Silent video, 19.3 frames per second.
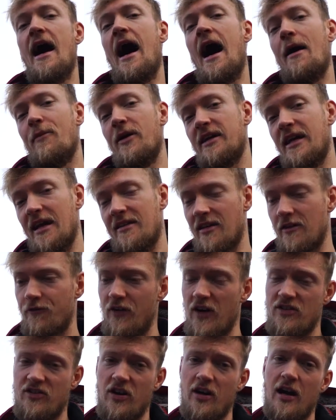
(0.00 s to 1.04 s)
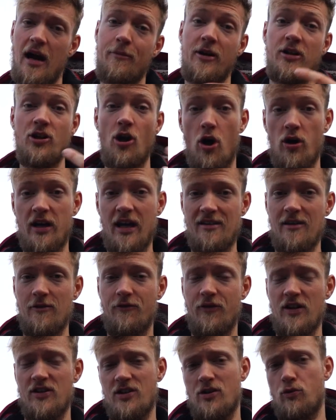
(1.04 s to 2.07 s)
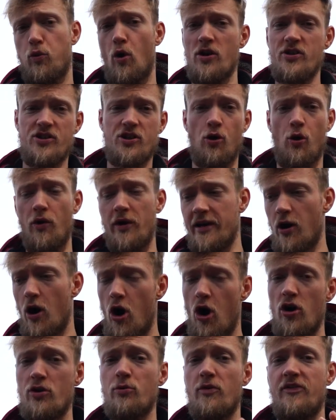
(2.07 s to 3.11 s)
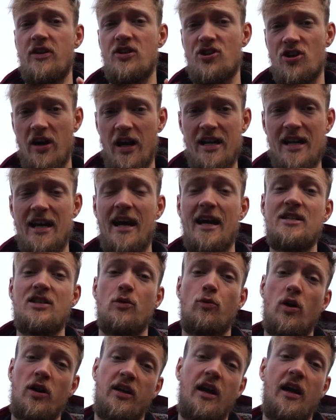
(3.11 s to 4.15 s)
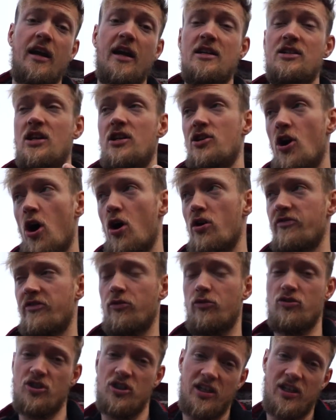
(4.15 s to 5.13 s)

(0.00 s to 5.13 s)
am I getting fitter? Am I not getting fitter? What's going on with the training? Is it working? Is it not?